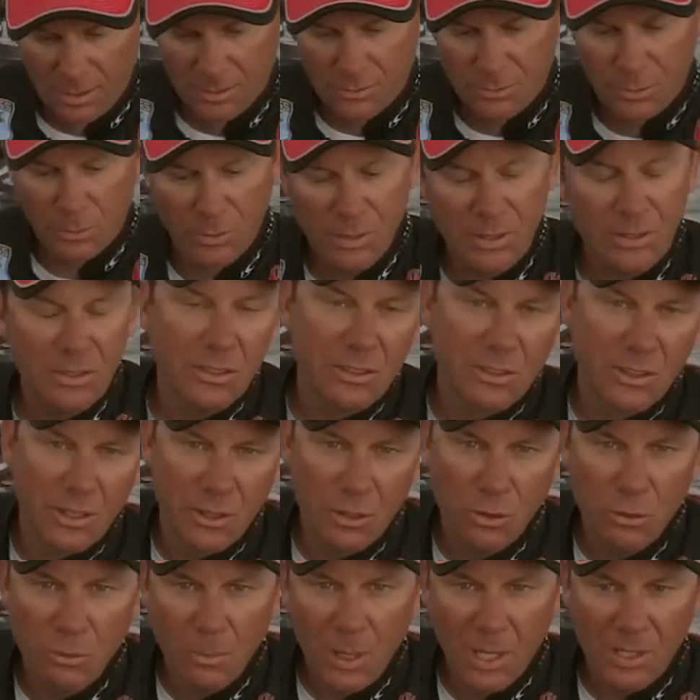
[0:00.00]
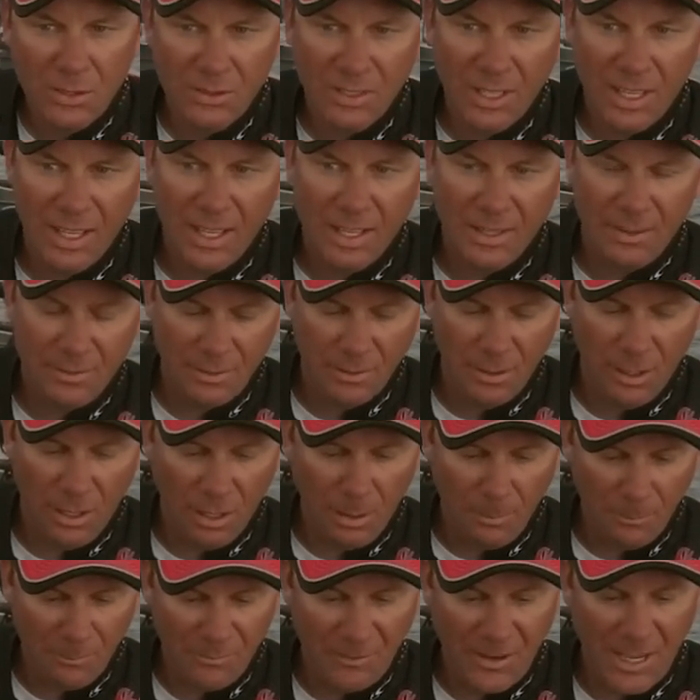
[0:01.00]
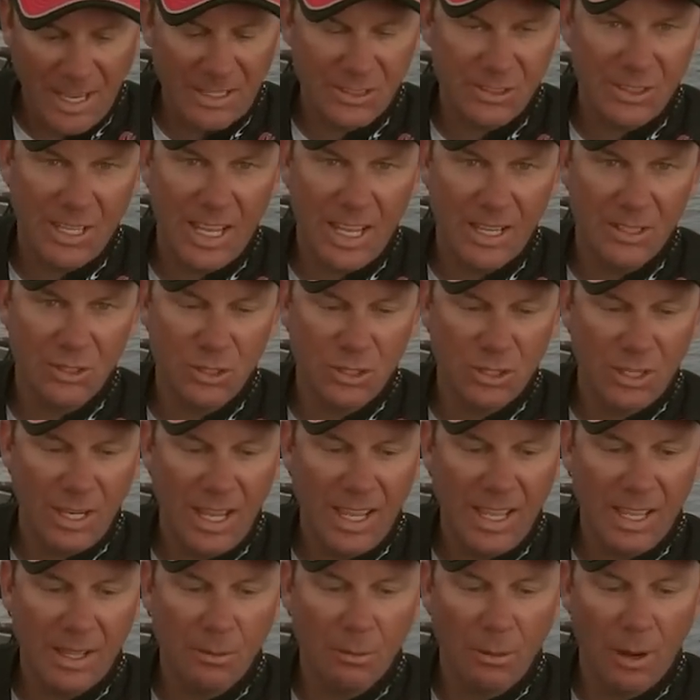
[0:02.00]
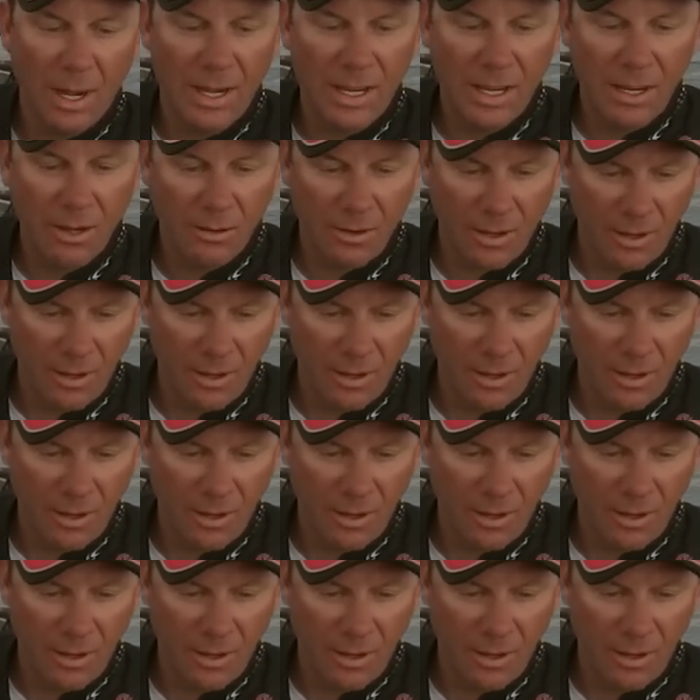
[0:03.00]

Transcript: So this is the new Mustad um, Fastach head right here.